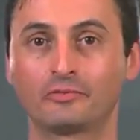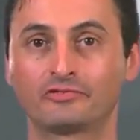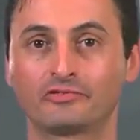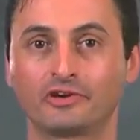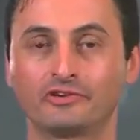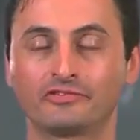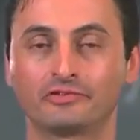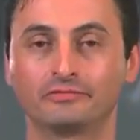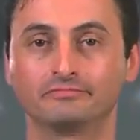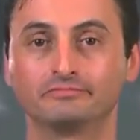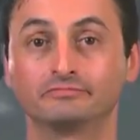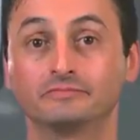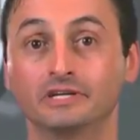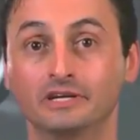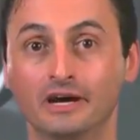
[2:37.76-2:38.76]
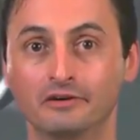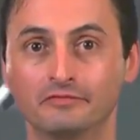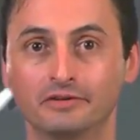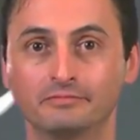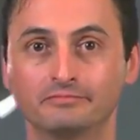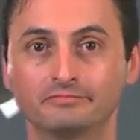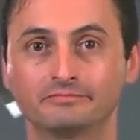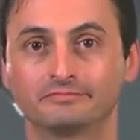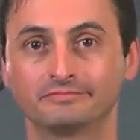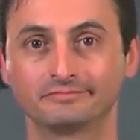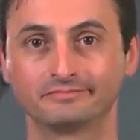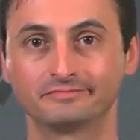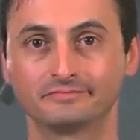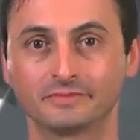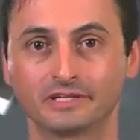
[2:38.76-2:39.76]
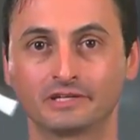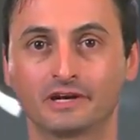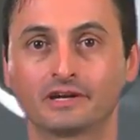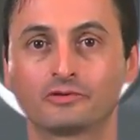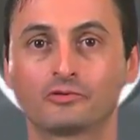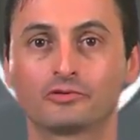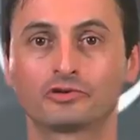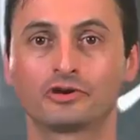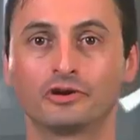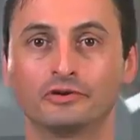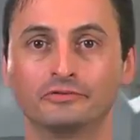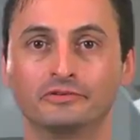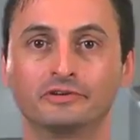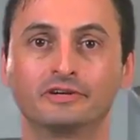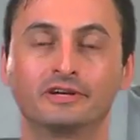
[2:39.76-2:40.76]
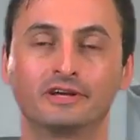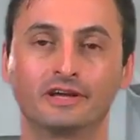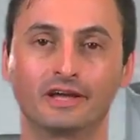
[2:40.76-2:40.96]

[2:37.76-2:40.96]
obturation: an oven, a GuttaCore cone,